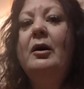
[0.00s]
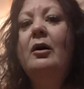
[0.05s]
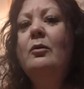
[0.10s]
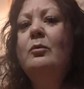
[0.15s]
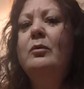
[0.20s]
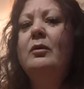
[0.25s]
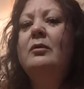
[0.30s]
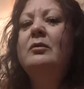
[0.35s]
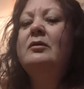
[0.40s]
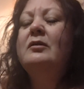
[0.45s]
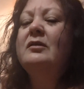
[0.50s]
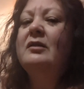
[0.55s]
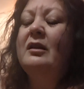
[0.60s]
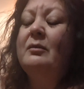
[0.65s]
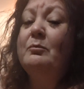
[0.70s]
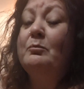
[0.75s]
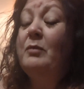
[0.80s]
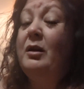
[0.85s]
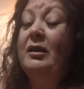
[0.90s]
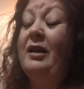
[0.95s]
Oh,
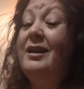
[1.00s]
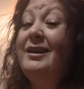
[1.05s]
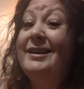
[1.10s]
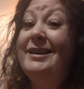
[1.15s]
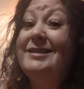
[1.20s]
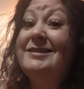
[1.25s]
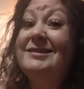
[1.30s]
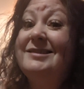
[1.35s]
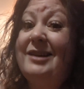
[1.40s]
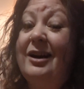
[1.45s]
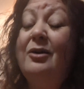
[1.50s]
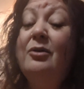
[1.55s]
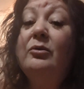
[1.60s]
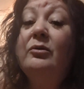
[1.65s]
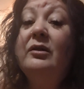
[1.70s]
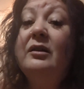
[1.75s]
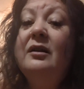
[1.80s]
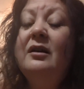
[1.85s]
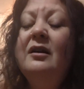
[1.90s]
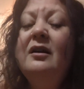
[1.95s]
a lot of kids
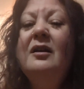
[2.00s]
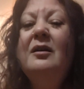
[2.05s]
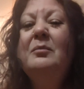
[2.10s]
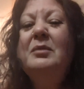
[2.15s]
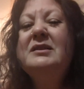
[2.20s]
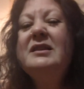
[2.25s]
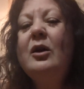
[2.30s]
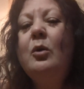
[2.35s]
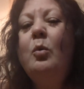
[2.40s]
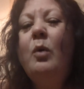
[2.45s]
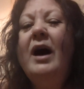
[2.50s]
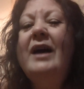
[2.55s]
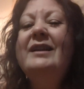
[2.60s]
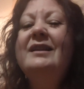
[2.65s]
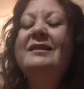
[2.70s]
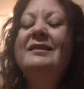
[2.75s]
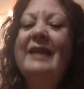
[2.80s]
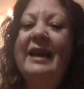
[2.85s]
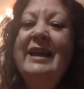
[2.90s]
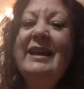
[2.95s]
don't. But it's like, why
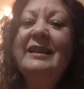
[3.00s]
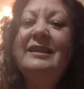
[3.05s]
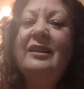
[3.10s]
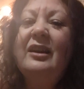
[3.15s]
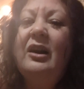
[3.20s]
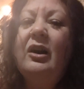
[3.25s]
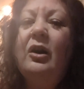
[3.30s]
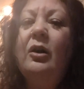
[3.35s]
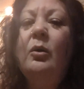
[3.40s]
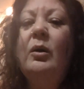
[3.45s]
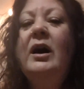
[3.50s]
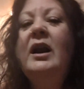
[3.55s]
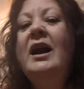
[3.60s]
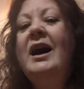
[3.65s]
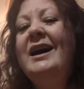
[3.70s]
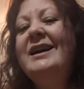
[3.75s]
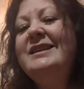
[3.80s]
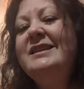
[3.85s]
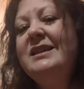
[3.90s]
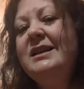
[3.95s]
did they get to go and
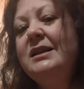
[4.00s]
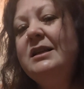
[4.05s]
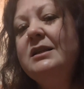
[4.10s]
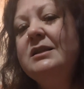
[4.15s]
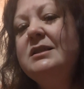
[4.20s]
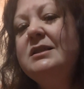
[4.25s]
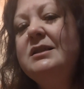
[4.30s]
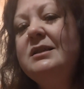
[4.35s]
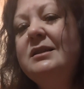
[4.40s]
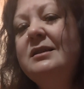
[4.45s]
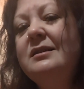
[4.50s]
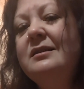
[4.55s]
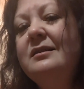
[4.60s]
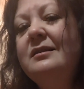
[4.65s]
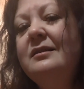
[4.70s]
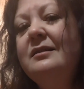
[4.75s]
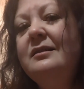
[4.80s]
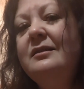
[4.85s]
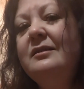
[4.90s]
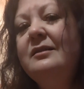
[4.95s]
I didn't?
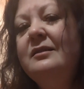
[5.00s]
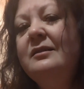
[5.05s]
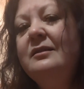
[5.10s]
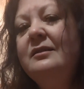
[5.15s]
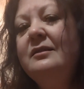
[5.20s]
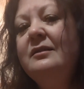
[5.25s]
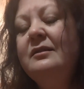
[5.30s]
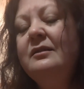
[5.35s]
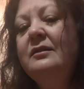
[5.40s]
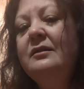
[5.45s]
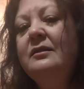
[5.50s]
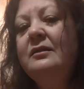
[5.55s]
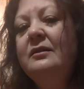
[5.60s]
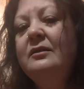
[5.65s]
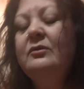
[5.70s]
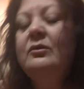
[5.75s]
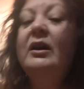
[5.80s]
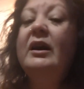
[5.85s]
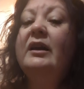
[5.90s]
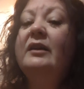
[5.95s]

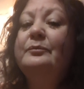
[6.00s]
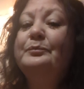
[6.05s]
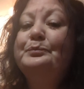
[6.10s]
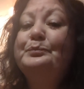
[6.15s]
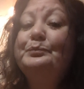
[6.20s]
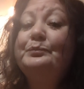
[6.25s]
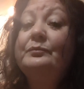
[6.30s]
Right?